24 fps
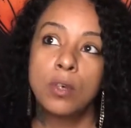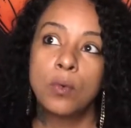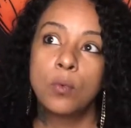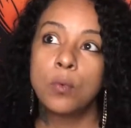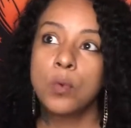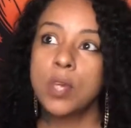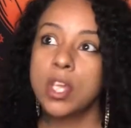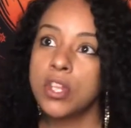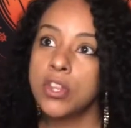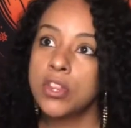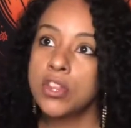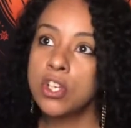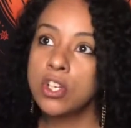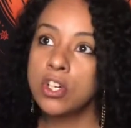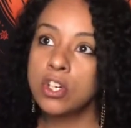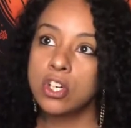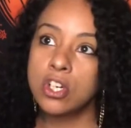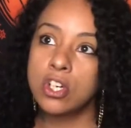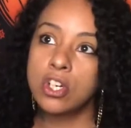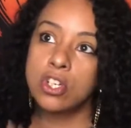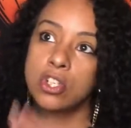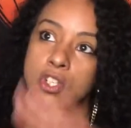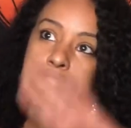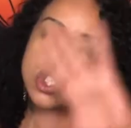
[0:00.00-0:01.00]
with
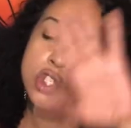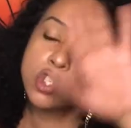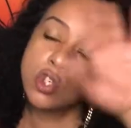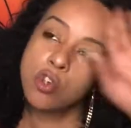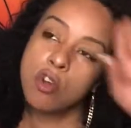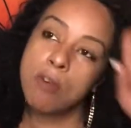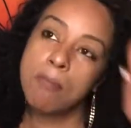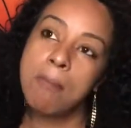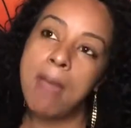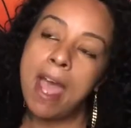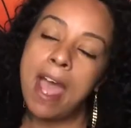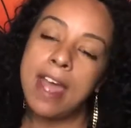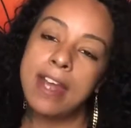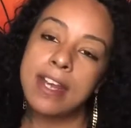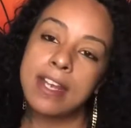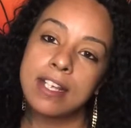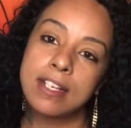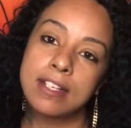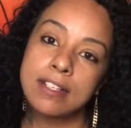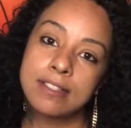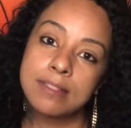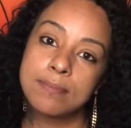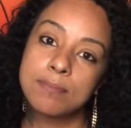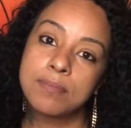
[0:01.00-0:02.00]
your traumatic
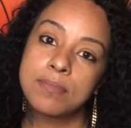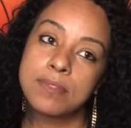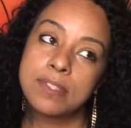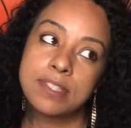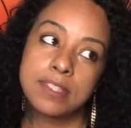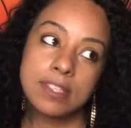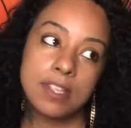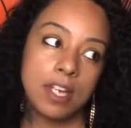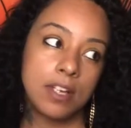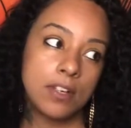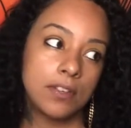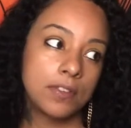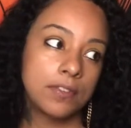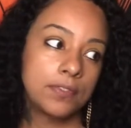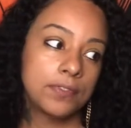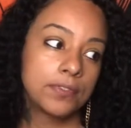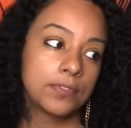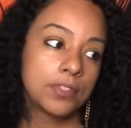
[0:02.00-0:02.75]
self.